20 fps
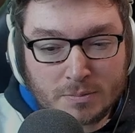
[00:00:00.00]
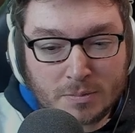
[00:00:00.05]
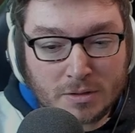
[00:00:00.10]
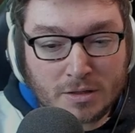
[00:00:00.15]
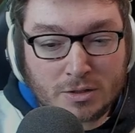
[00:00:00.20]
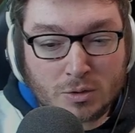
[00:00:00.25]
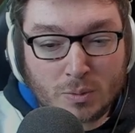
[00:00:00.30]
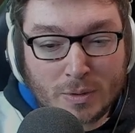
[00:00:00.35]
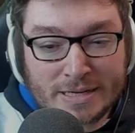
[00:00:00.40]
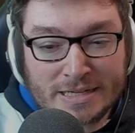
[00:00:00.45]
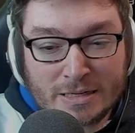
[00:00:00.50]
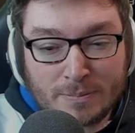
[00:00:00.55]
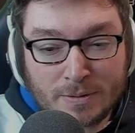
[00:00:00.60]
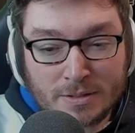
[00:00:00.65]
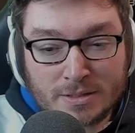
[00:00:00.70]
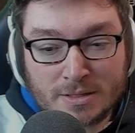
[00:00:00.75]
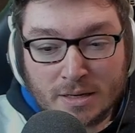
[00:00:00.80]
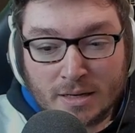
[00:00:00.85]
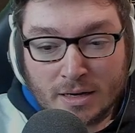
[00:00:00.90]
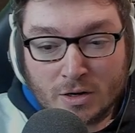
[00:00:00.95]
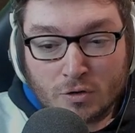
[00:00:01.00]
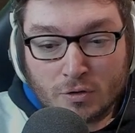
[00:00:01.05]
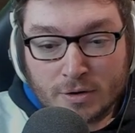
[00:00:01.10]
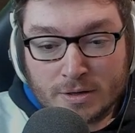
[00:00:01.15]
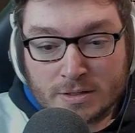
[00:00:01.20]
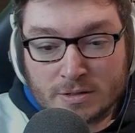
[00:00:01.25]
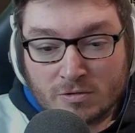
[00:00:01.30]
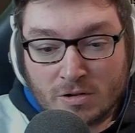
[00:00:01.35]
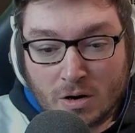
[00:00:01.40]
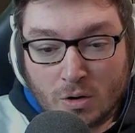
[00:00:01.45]
but the 20%
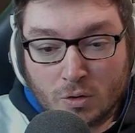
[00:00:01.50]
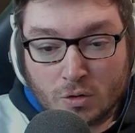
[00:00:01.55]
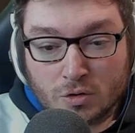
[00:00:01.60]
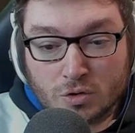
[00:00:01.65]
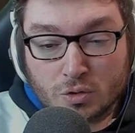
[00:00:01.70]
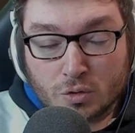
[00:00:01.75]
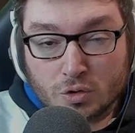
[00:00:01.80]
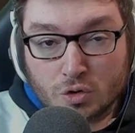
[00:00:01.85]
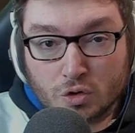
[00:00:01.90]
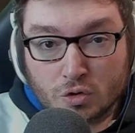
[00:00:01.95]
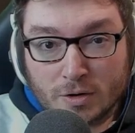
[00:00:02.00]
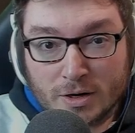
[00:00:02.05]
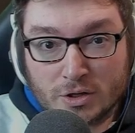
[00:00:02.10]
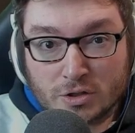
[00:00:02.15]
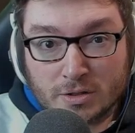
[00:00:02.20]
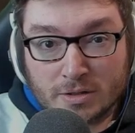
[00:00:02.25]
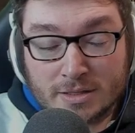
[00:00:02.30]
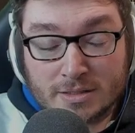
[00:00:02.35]
increased crowd control duration